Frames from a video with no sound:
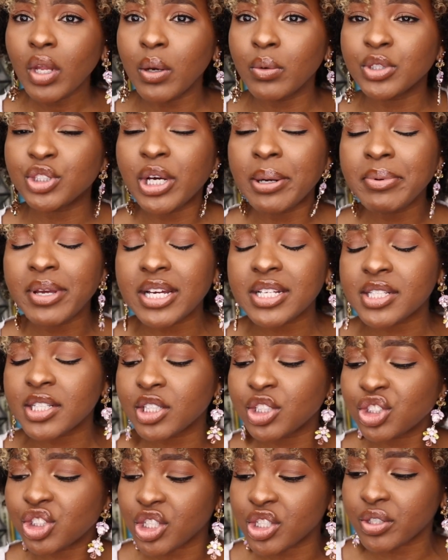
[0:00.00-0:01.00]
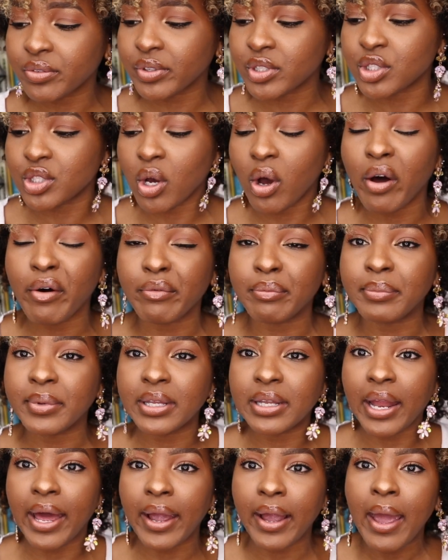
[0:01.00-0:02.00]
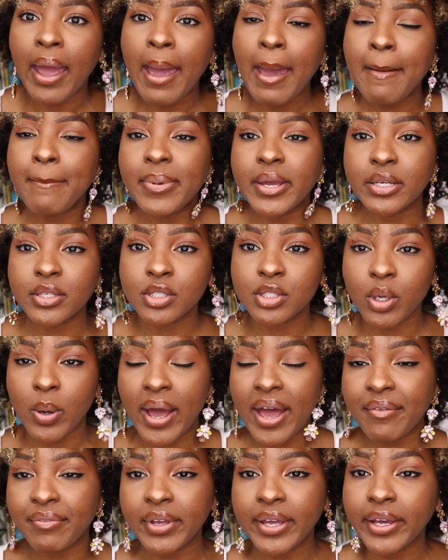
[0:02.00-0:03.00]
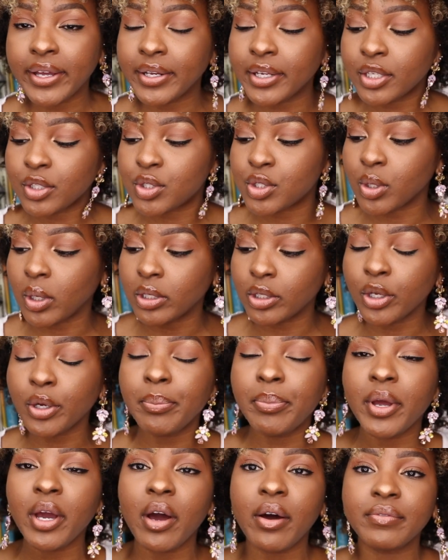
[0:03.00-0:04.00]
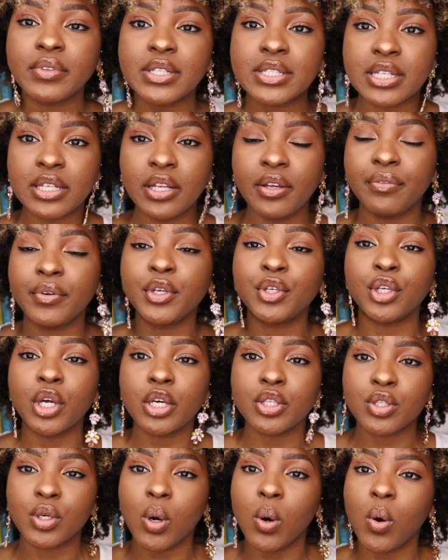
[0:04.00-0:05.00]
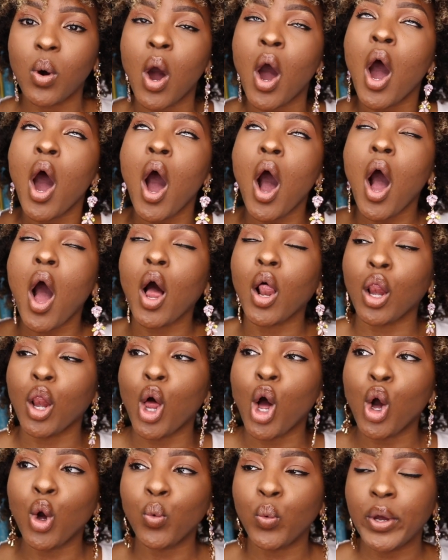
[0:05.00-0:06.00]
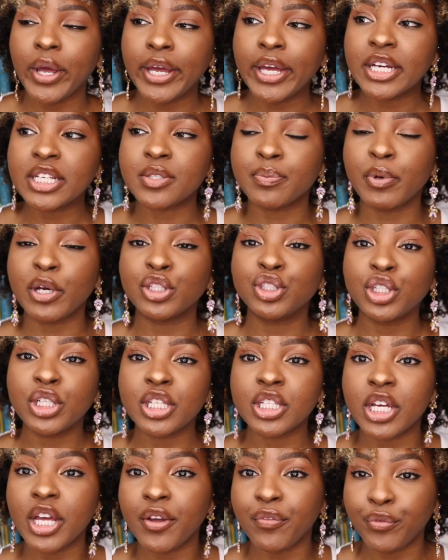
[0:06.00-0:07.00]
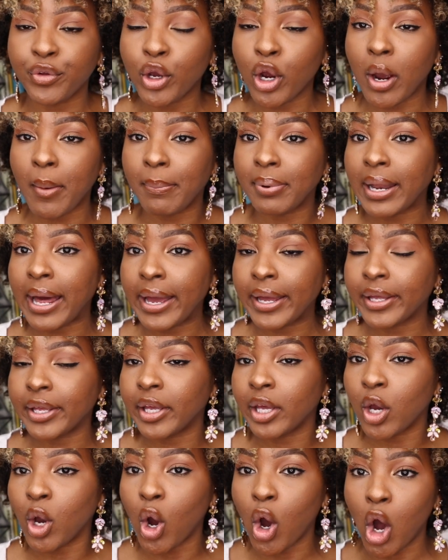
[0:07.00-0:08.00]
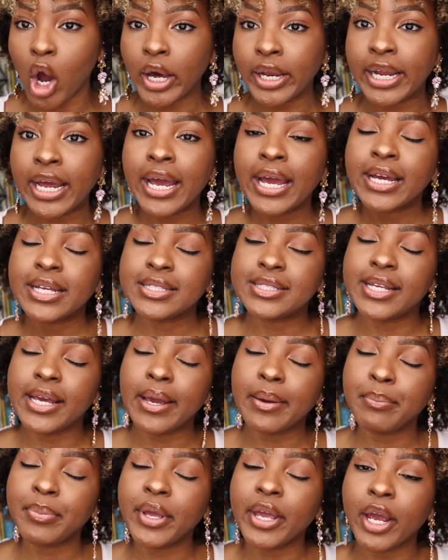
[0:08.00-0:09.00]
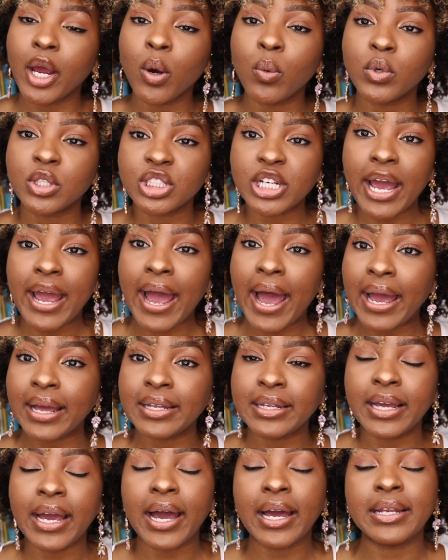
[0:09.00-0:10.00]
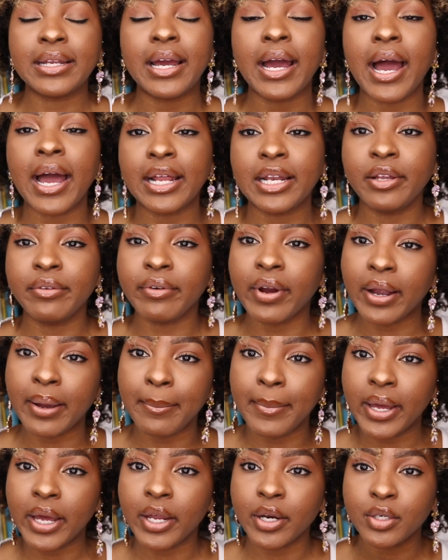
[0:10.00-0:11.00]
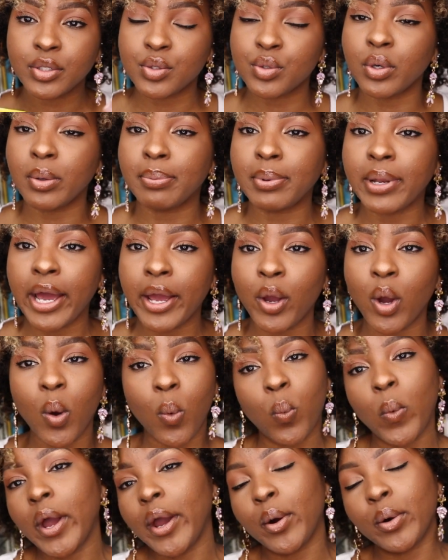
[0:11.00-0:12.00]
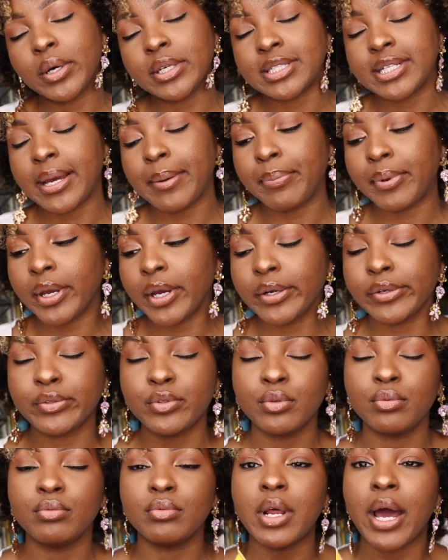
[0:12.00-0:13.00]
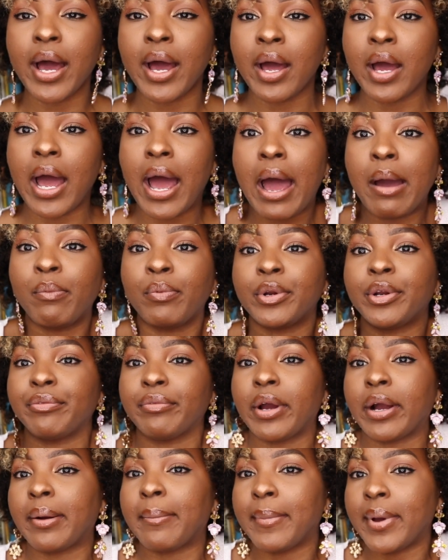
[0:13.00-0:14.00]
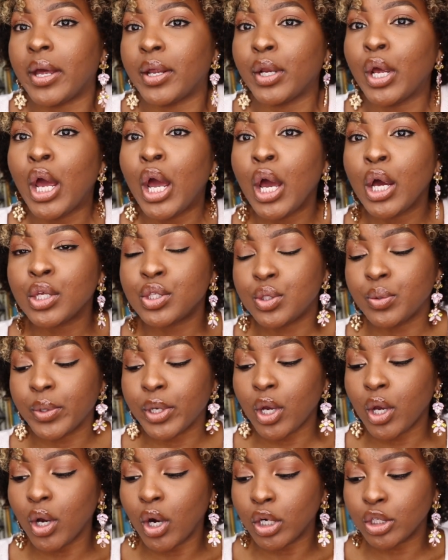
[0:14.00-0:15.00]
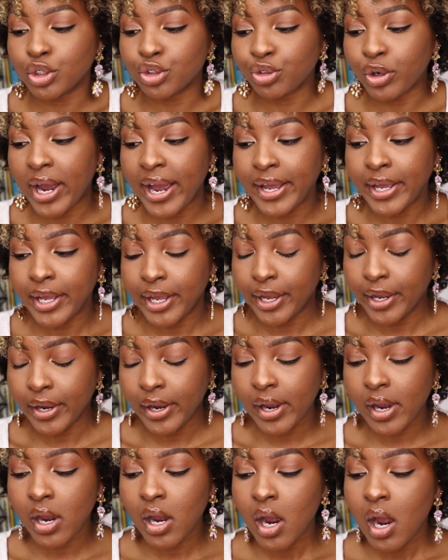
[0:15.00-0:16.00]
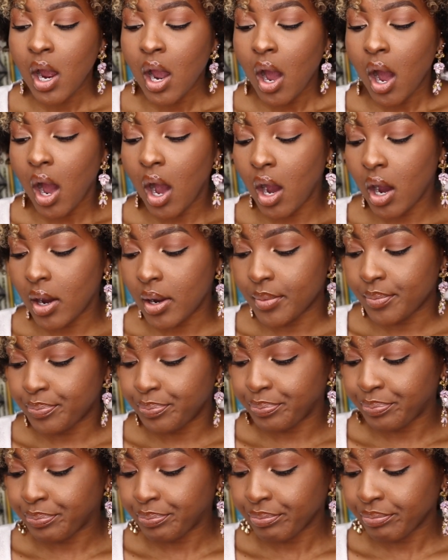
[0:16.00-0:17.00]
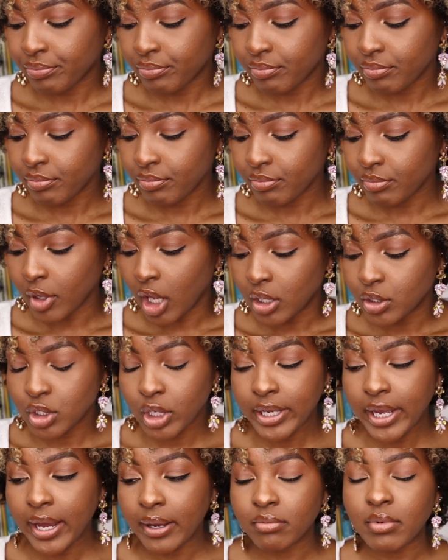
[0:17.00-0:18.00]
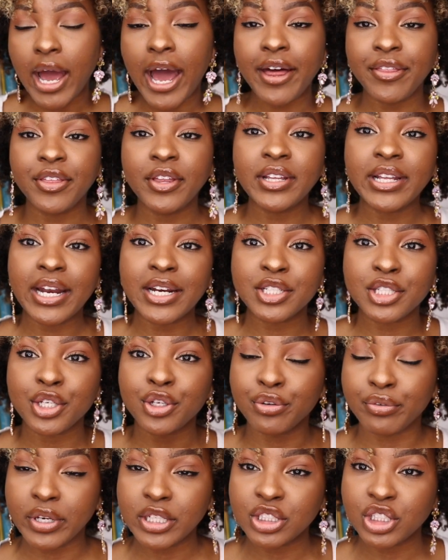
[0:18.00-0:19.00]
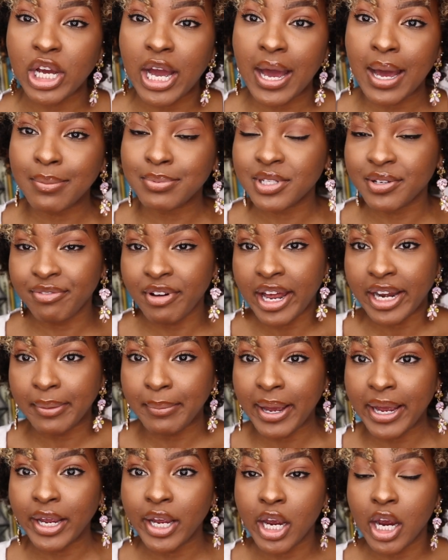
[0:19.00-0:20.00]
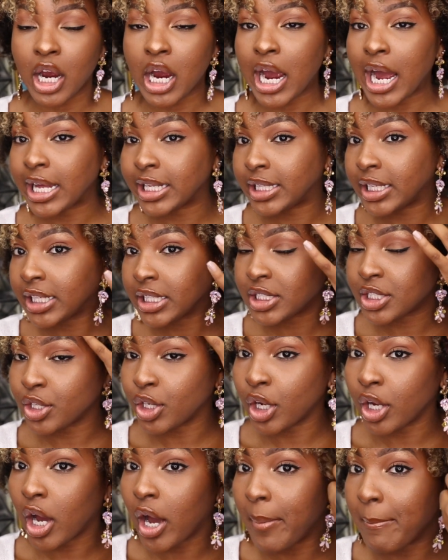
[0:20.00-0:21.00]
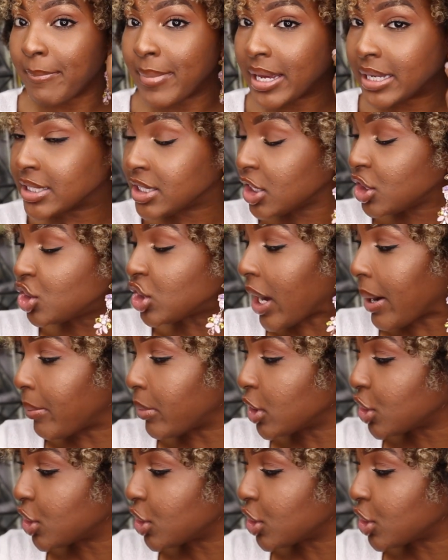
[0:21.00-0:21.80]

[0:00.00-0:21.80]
which I'm guessing is just a result of me like being so heavy-handed. So a little bit of this leave-in does go a long way, especially if you're applying it on damp hair, which I highly, highly, highly recommend to apply on wet or damp hair. Do not, I wouldn't recommend doing it on dry hair. Um, so yeah, I think that it did a great job defining my hair. I think it did an amazing job